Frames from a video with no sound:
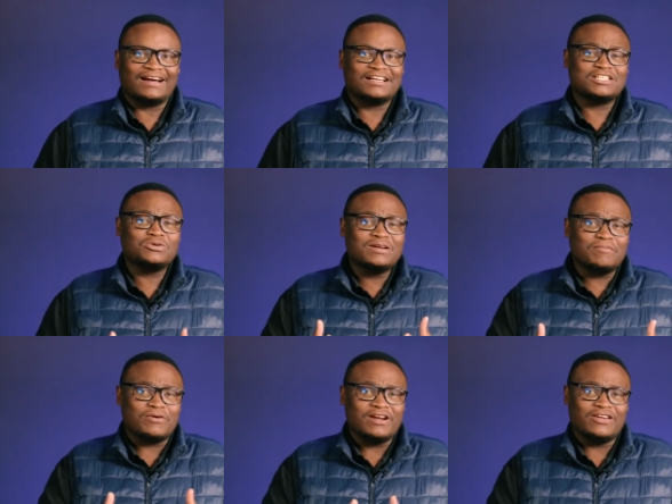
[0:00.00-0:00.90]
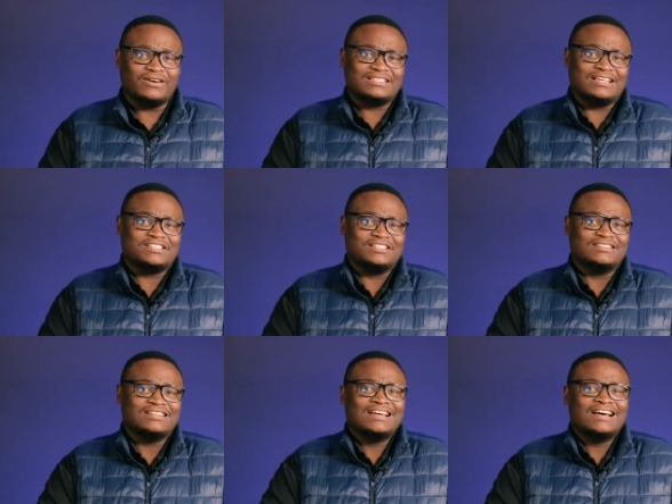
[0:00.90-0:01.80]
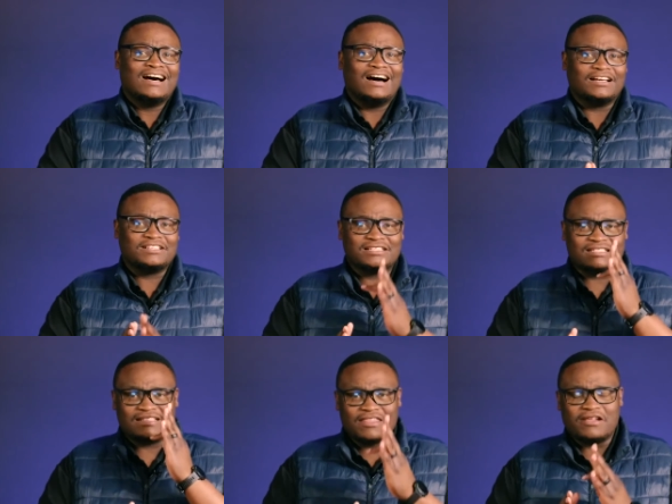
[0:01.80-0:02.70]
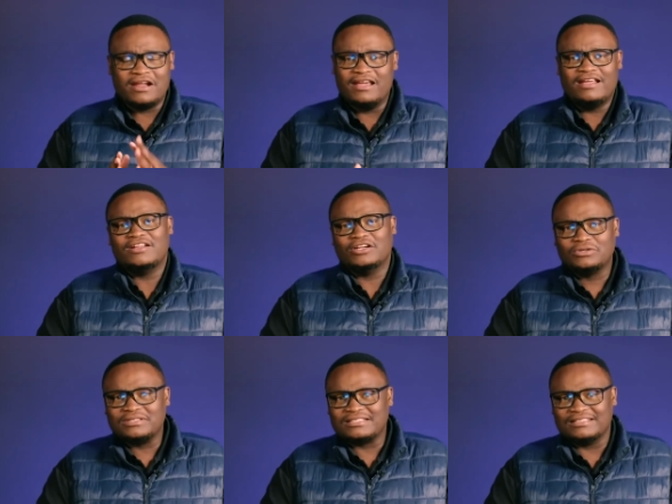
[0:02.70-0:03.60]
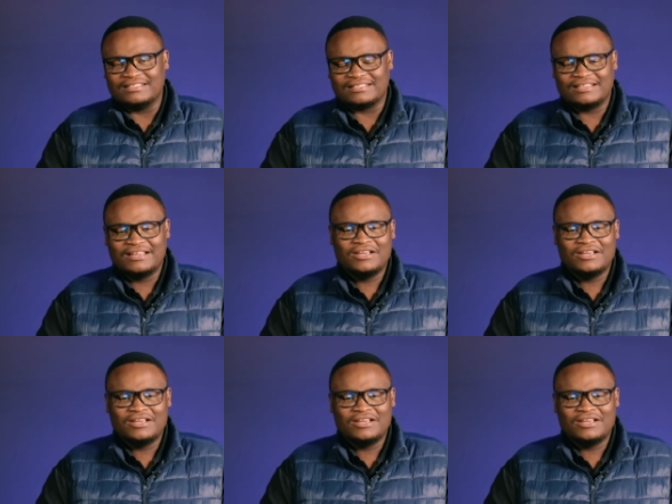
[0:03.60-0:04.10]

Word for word: I just want to bring your attention uh, just three notices.